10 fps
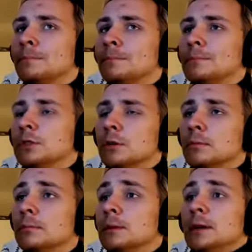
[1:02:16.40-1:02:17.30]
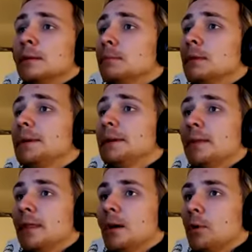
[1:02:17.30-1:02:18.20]
So maybe
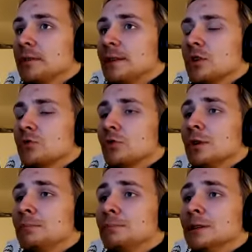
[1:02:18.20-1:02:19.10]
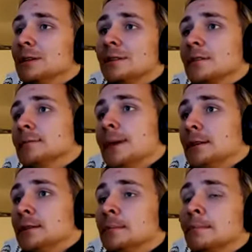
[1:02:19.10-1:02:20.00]
there was an asteroid, but it doesn't
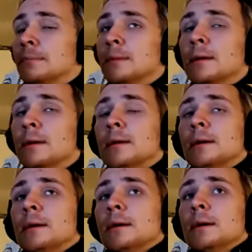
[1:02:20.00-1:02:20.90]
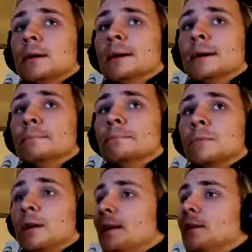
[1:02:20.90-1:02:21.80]
matter.
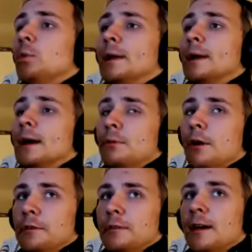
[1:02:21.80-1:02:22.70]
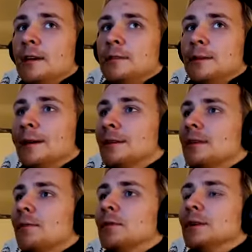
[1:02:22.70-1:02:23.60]
Unless you want to hypothesize that like
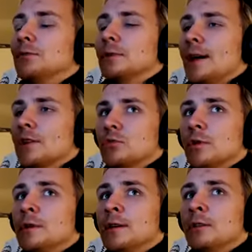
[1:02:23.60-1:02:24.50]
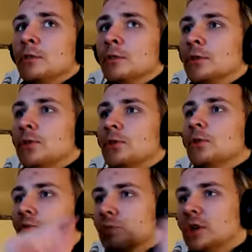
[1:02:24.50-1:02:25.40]
7 different asteroids hit Earth
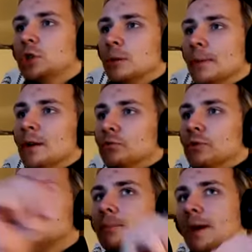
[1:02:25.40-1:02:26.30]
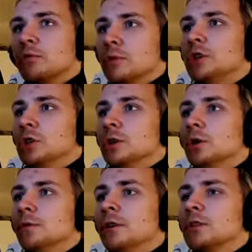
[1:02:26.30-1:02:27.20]
region by region
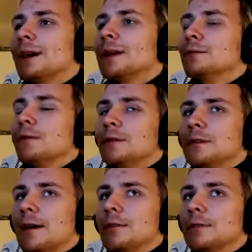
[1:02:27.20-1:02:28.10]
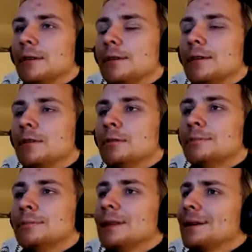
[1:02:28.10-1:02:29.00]
over a span of 50,000 years ago,
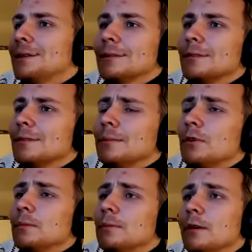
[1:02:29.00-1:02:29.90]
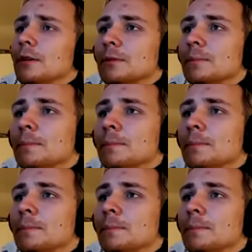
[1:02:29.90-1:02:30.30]
but that doesn't seem very plausible.